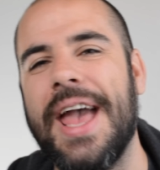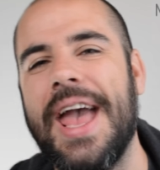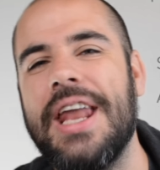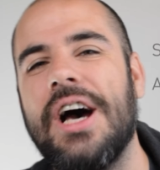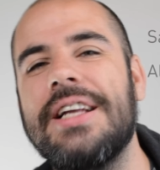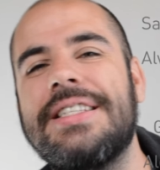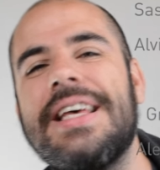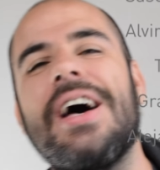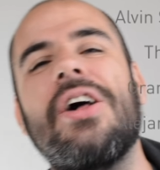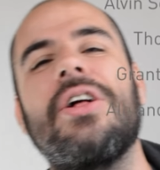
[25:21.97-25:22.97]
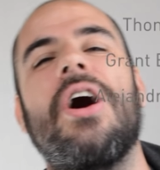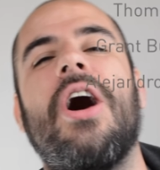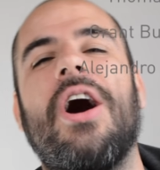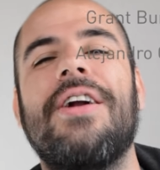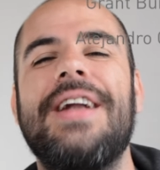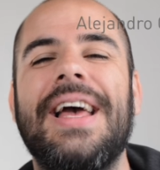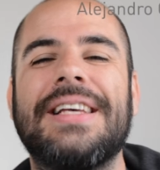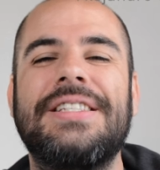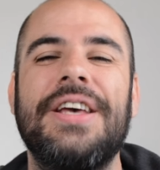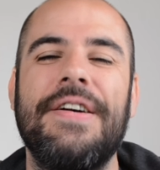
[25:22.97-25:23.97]
And until our
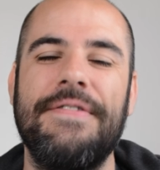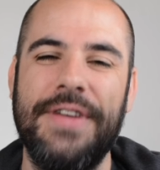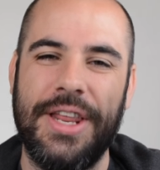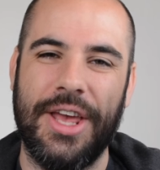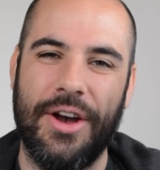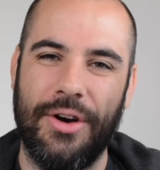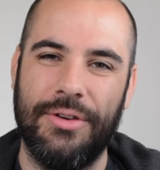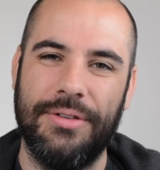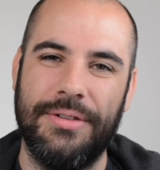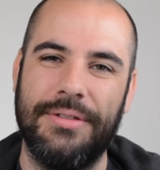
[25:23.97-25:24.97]
next video,